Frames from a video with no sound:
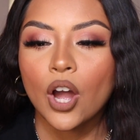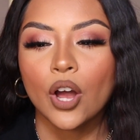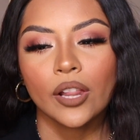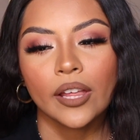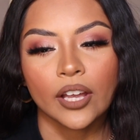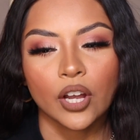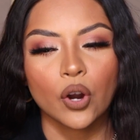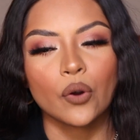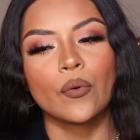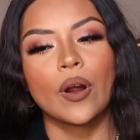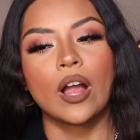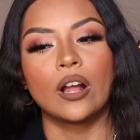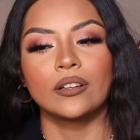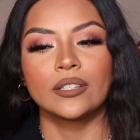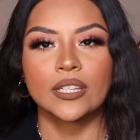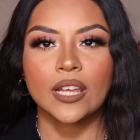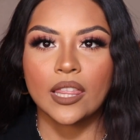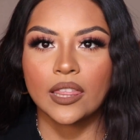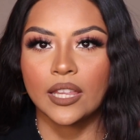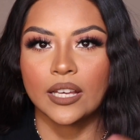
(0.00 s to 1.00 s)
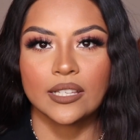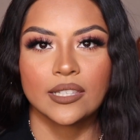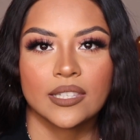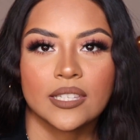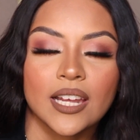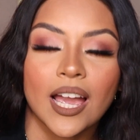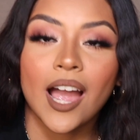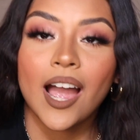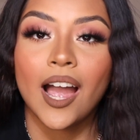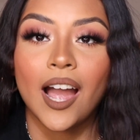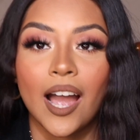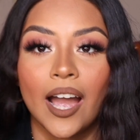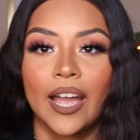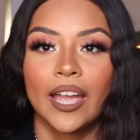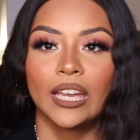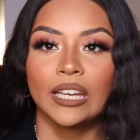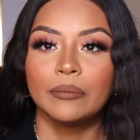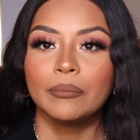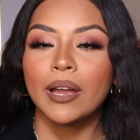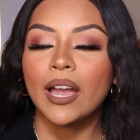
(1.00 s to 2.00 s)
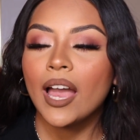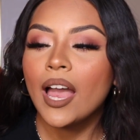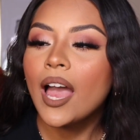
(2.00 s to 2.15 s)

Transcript: like around this time.